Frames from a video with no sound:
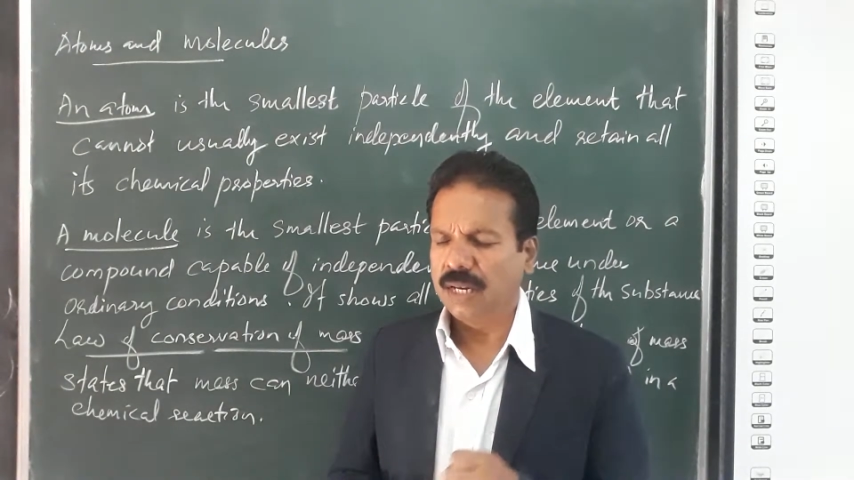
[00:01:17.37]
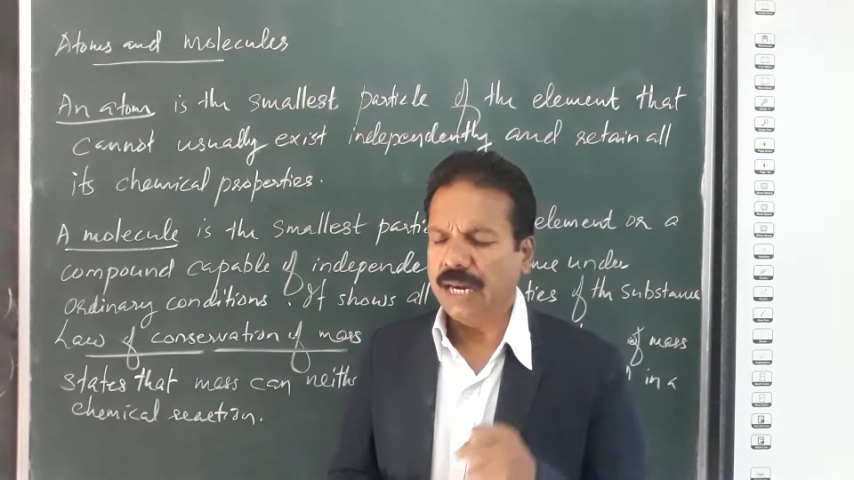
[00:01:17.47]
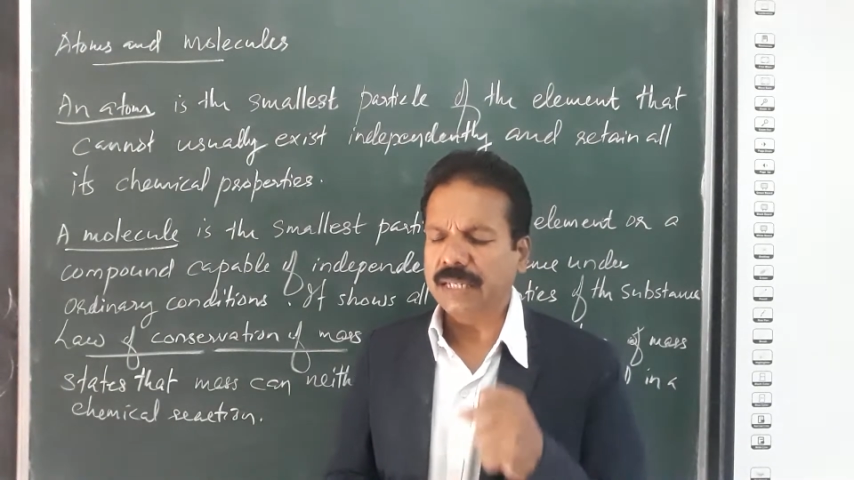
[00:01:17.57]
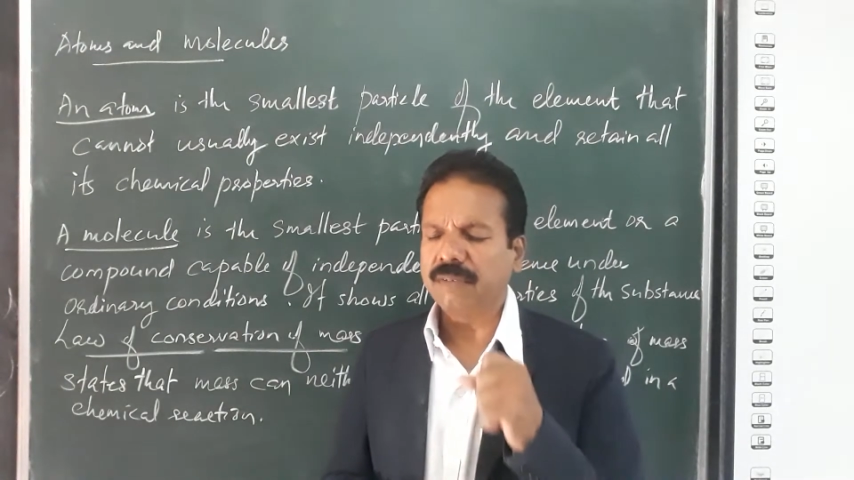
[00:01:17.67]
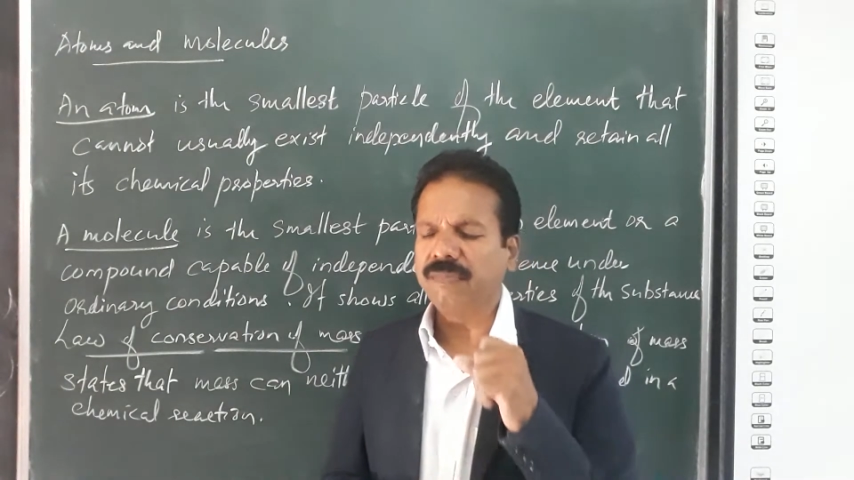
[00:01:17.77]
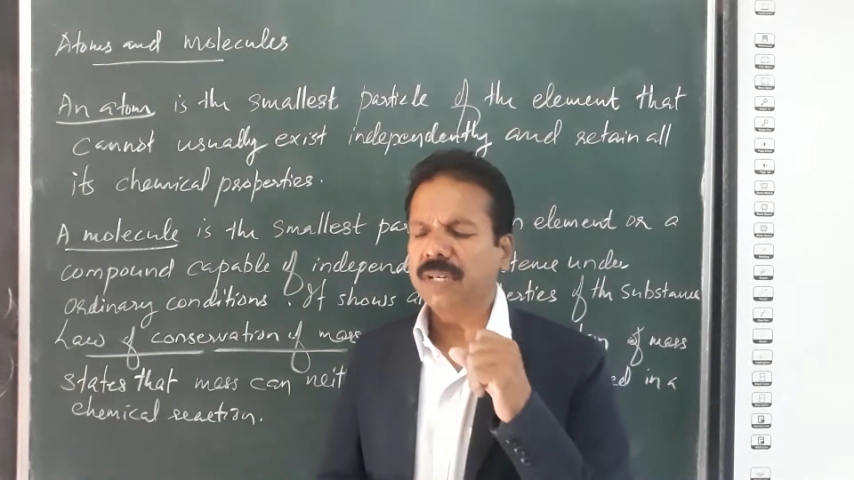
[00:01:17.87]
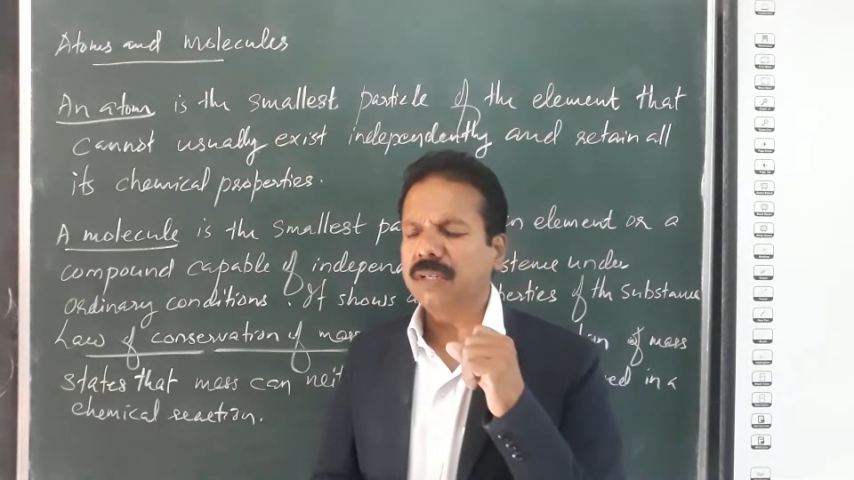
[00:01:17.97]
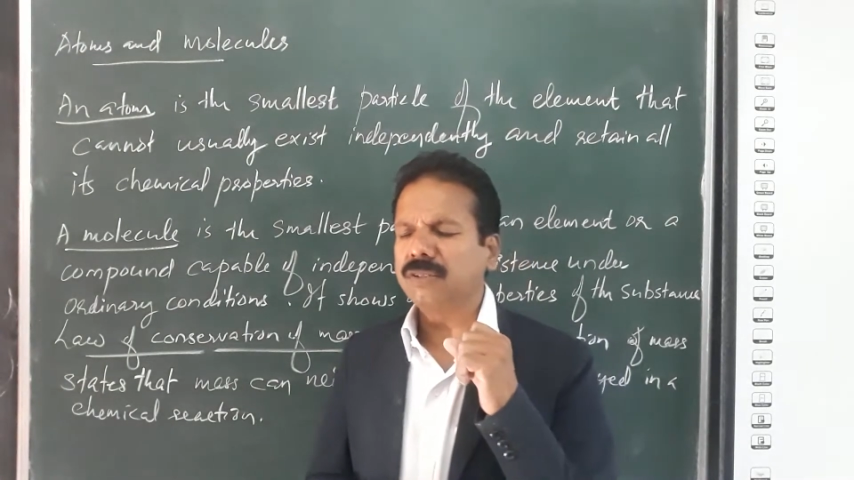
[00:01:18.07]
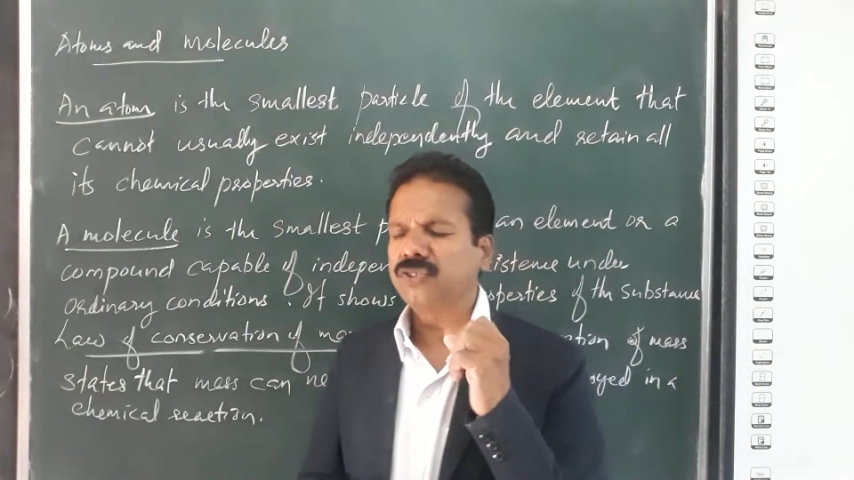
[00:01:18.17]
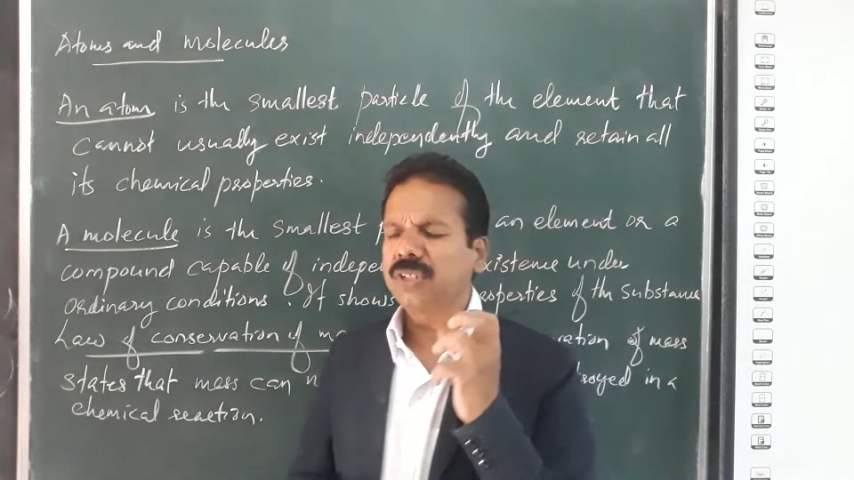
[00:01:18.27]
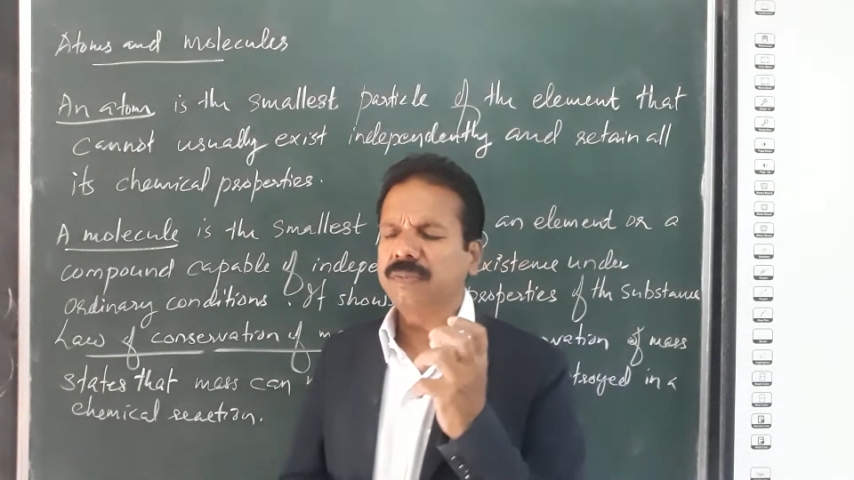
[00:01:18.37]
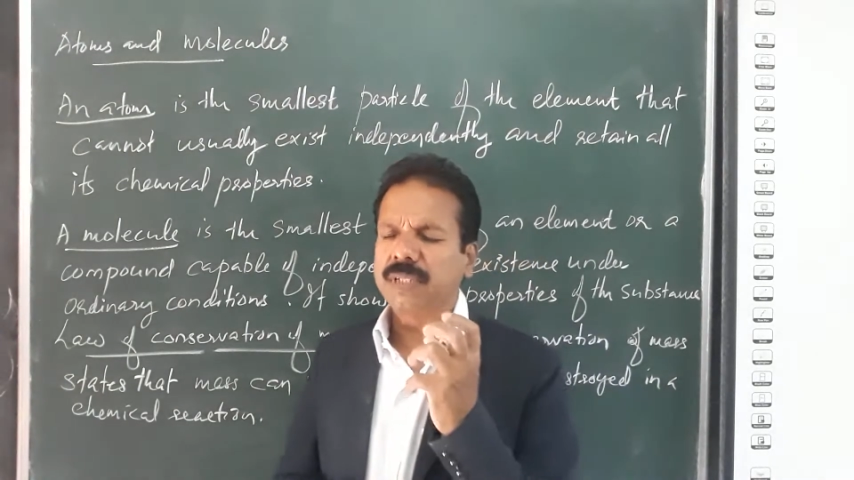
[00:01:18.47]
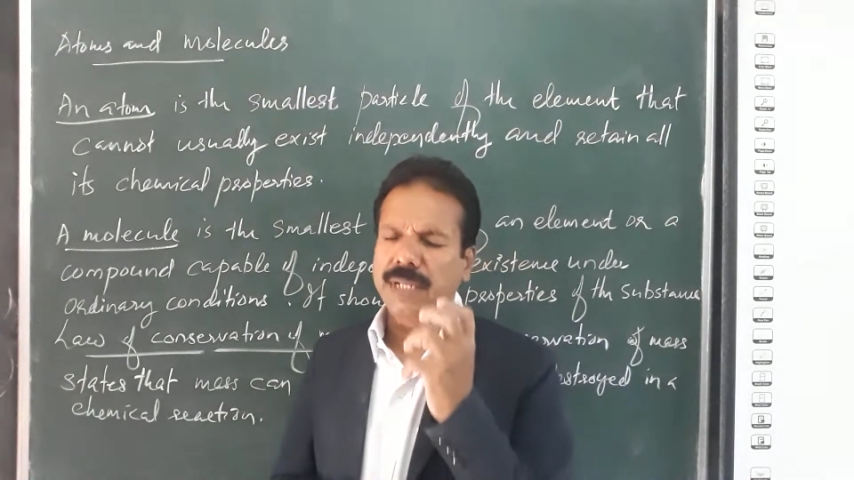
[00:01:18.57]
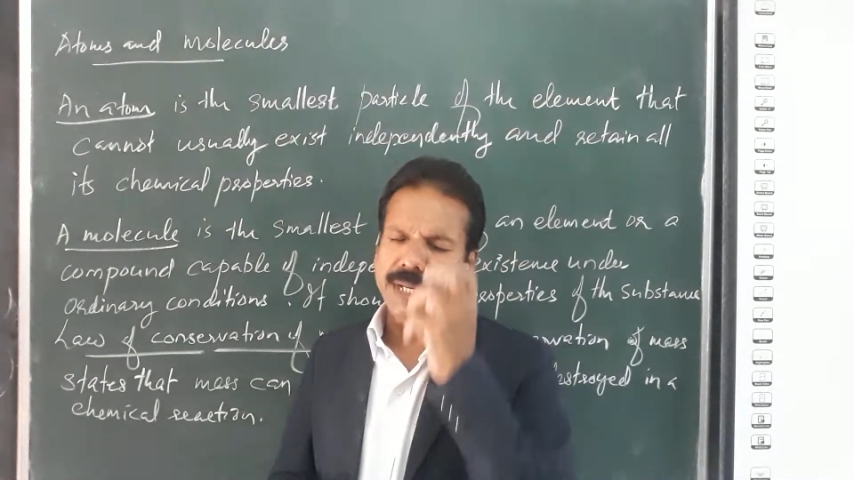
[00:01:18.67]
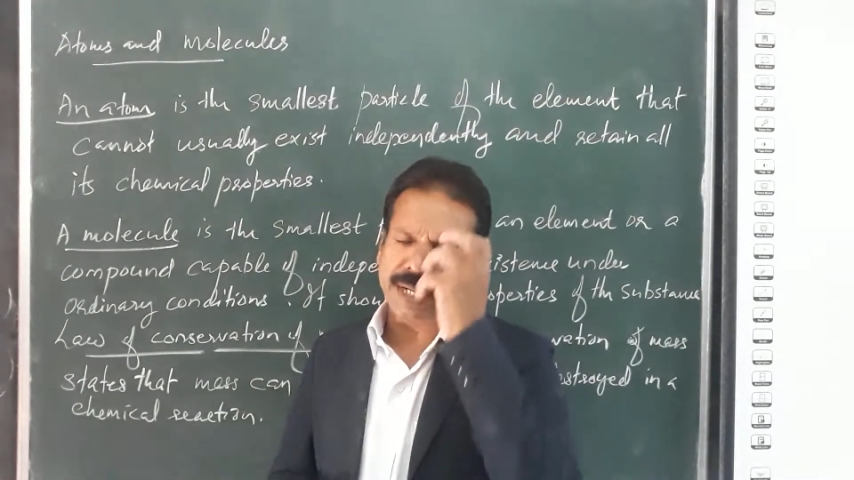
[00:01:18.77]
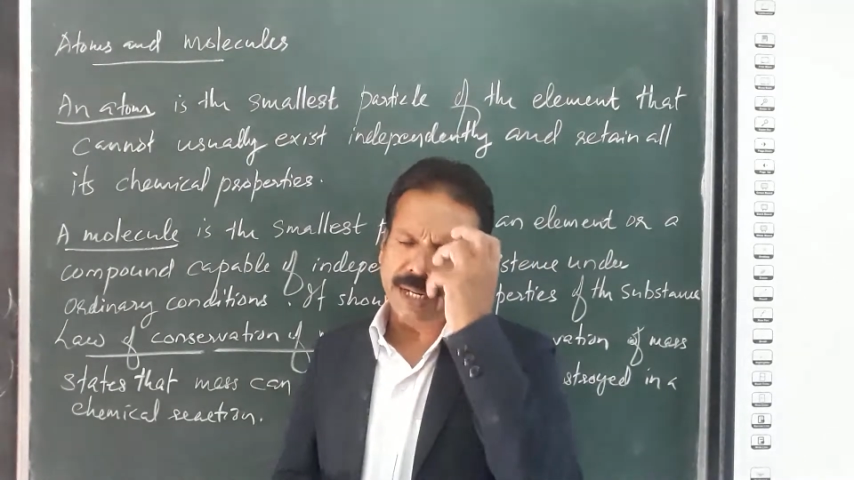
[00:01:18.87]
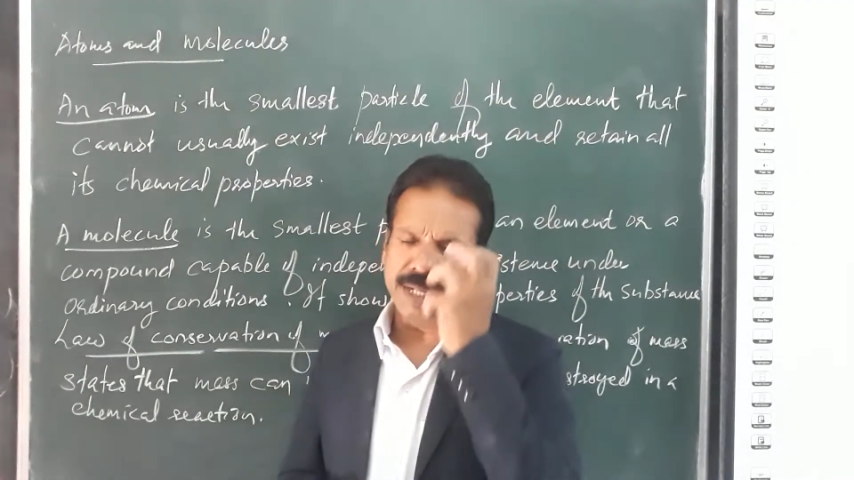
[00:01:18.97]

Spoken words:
Atom we cannot see with the naked